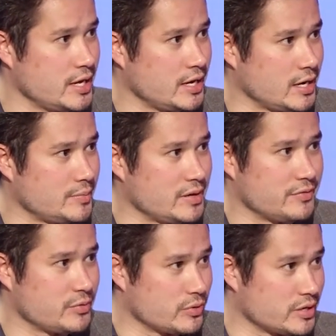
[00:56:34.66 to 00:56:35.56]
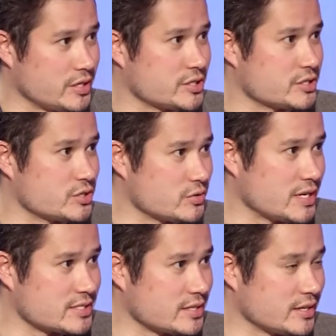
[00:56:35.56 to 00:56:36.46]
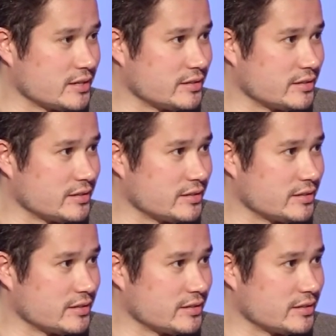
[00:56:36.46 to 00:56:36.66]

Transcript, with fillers: Um, if you want to just address uh,